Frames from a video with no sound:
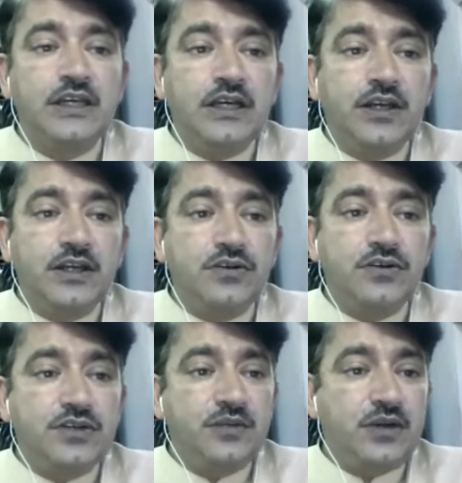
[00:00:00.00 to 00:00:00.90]
Okay,
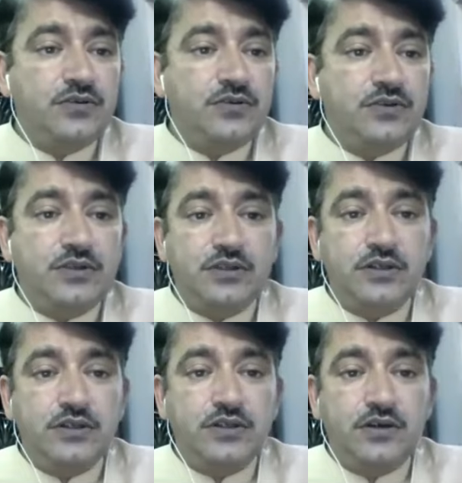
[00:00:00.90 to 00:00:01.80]
total amount
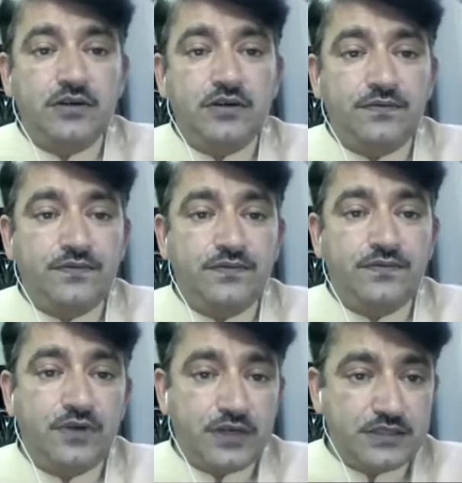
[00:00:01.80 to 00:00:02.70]
of
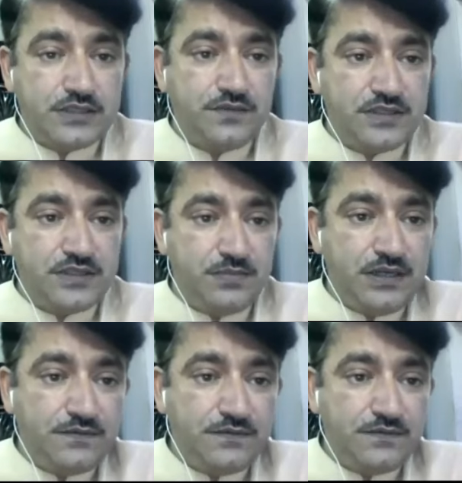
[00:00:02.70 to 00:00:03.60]
rock and surface
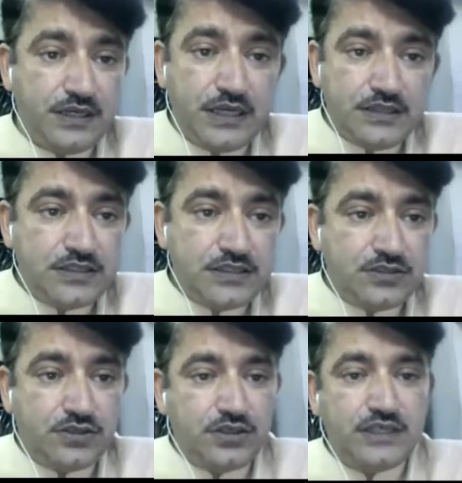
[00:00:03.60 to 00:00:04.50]
uplift. This is
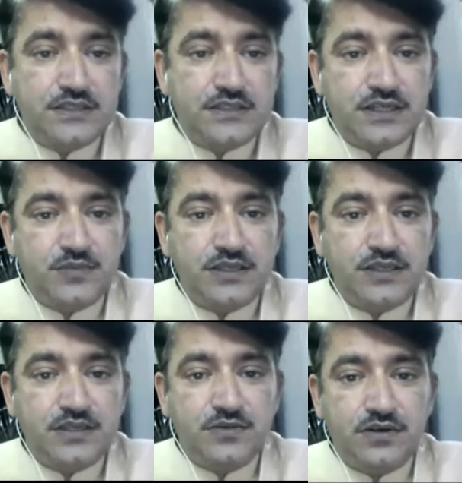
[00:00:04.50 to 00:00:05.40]
not only constrained by
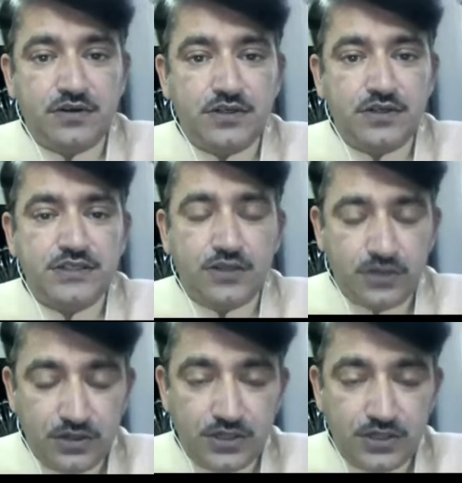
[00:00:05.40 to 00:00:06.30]
the
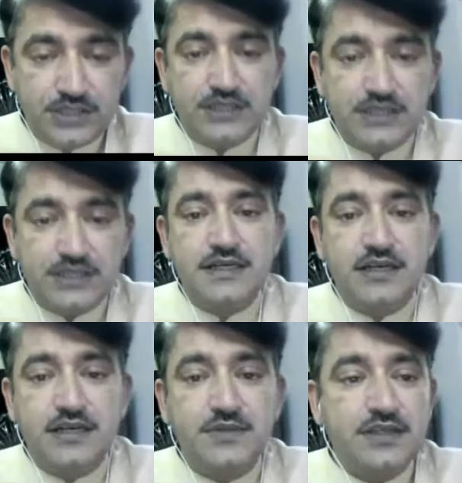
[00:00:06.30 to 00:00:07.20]
chronological
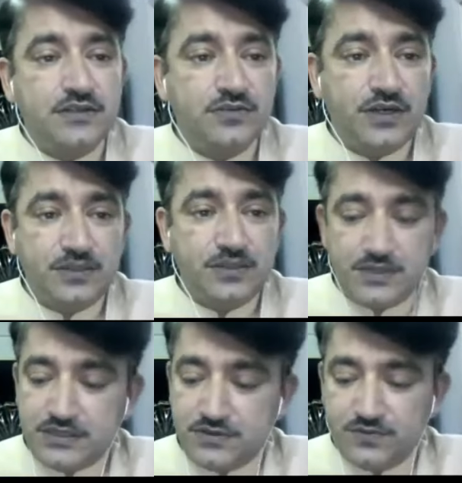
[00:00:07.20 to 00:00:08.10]
data, but also by the
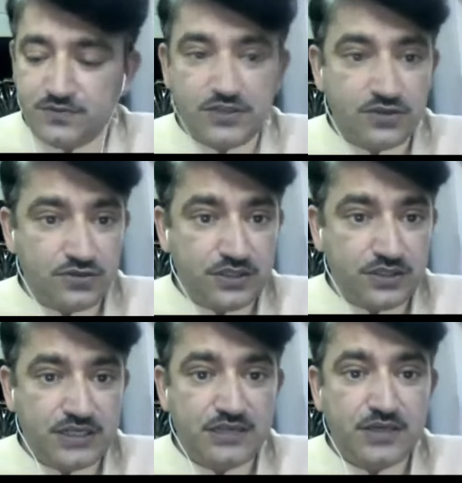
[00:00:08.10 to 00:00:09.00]
presence of Mesozoic
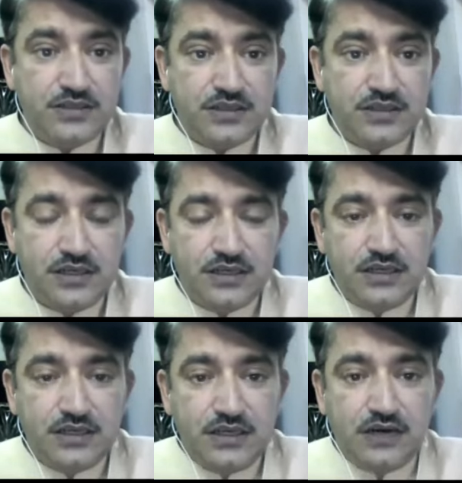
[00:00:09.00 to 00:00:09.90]
sediment
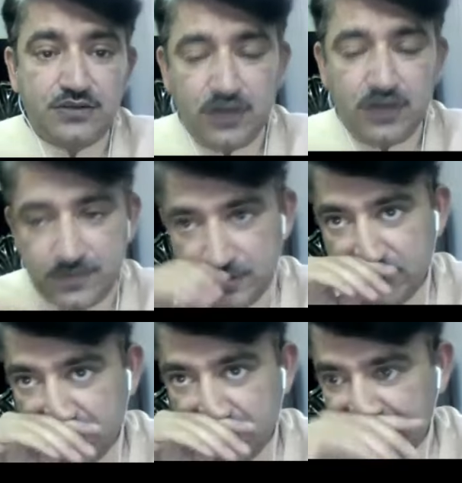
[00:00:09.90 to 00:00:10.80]
outcrops on the
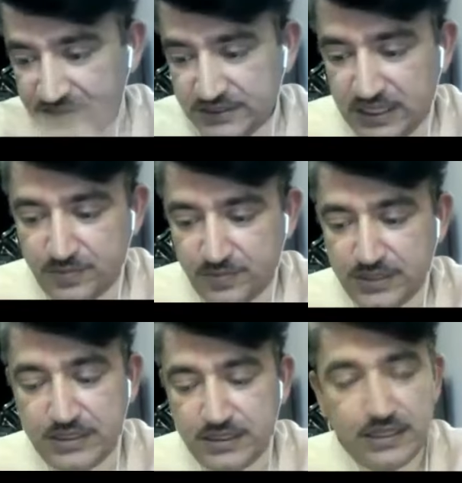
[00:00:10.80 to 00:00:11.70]
top of the
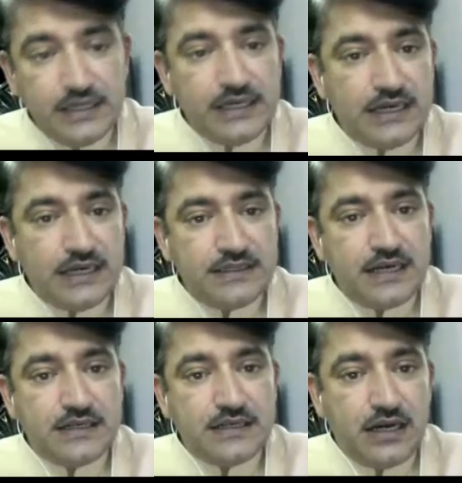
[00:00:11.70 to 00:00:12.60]
escarpment, and
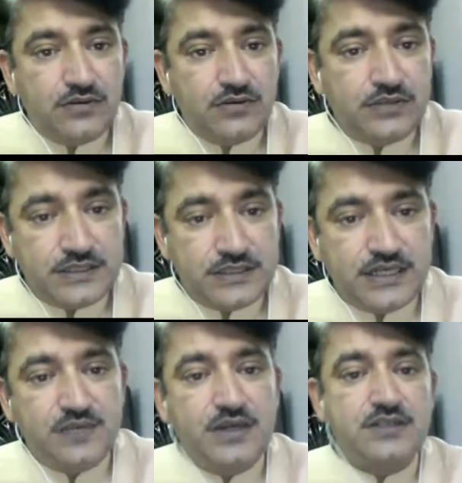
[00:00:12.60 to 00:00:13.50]
that
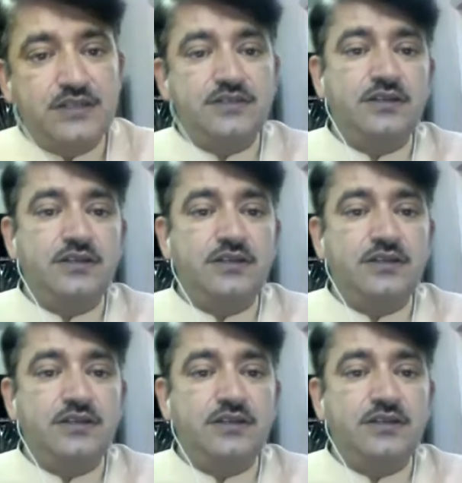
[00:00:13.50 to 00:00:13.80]
sediments